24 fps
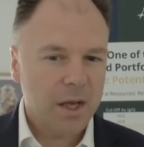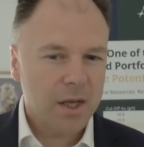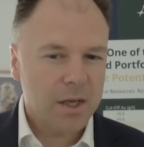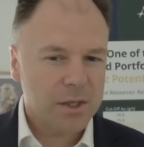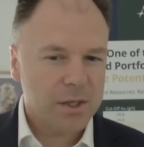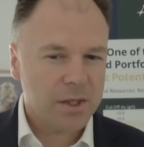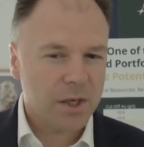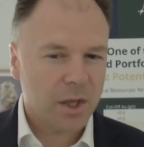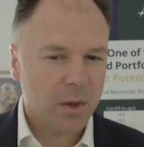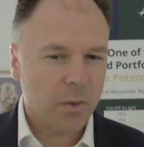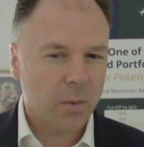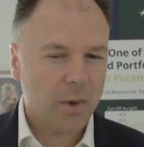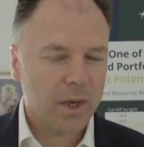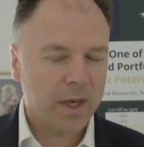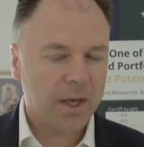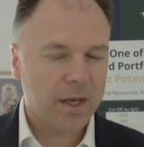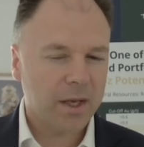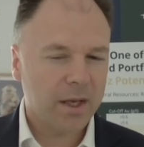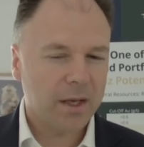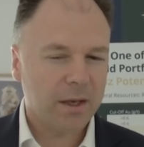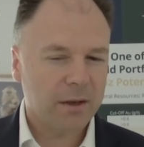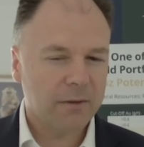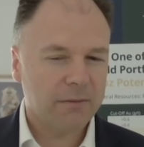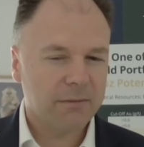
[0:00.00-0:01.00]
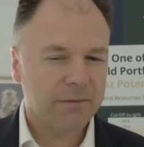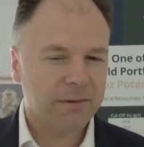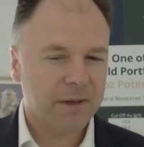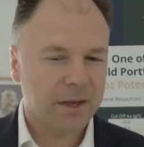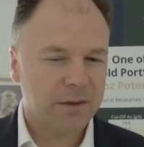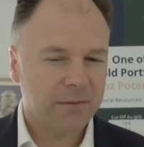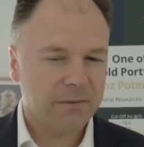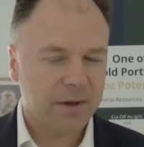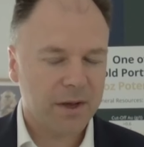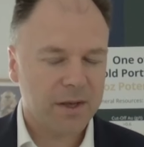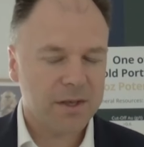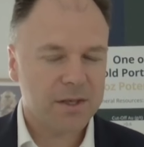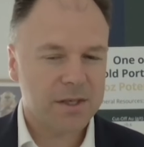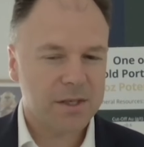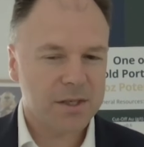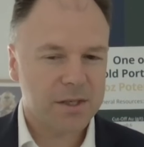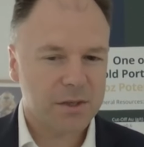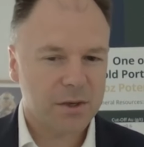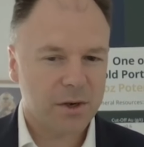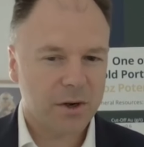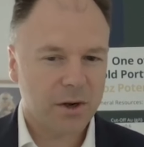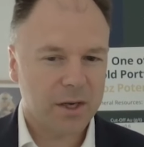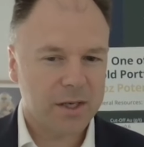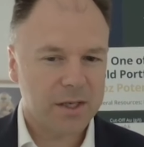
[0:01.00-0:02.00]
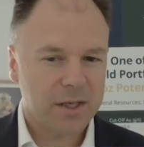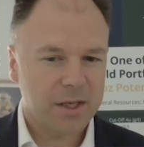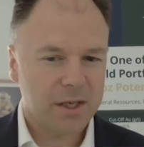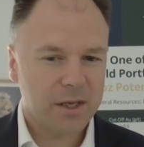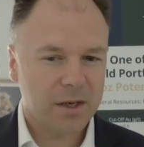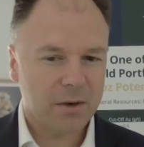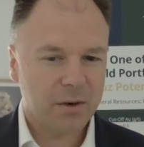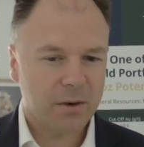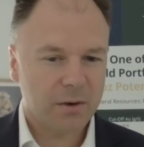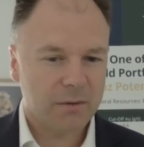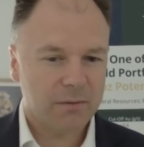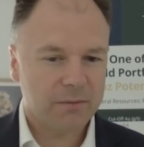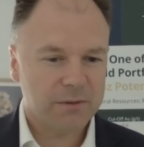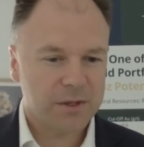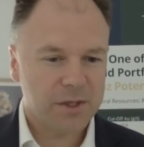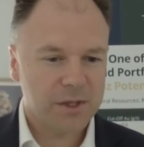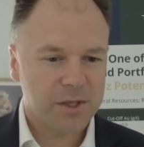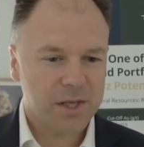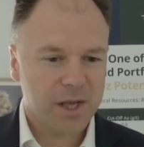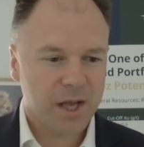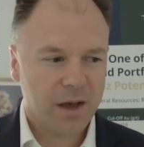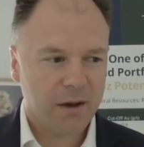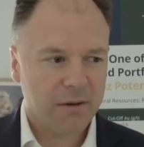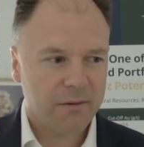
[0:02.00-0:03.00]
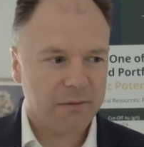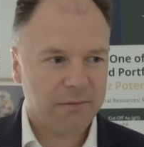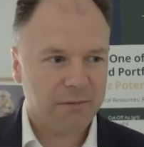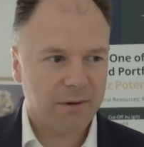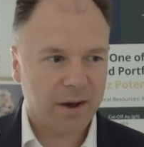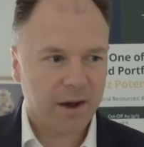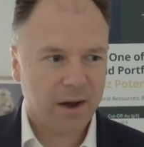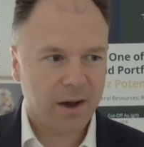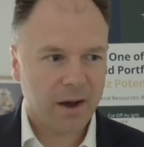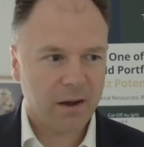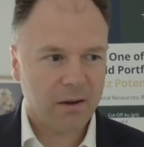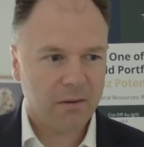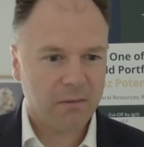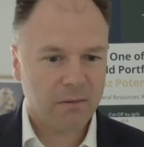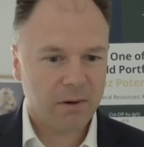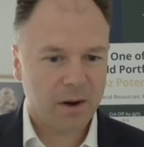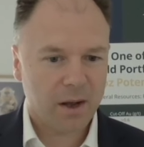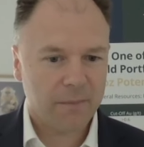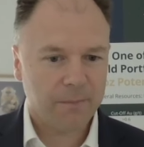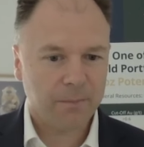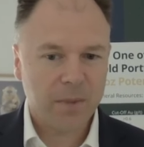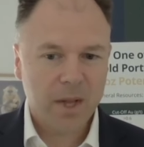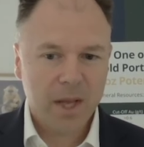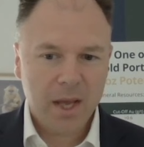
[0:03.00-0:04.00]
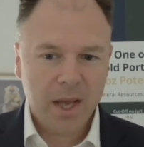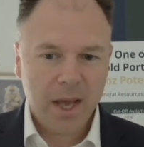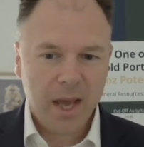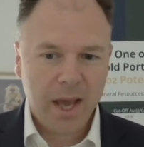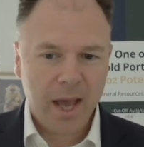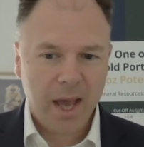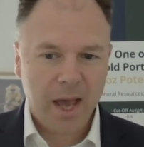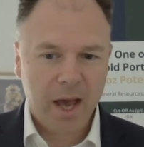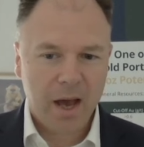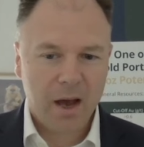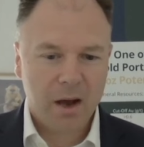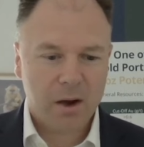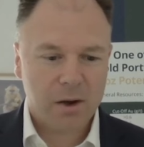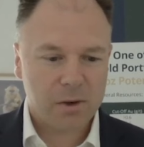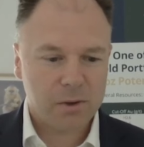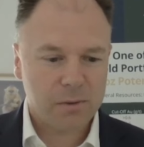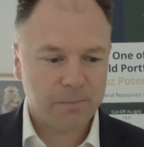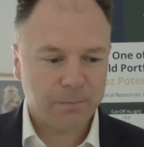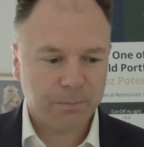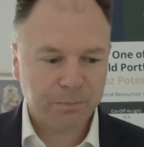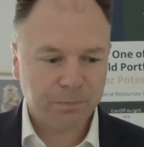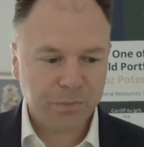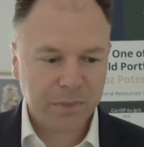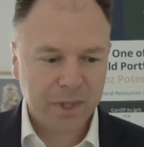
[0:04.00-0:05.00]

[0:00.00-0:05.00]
so that we can give investors an idea of just how far our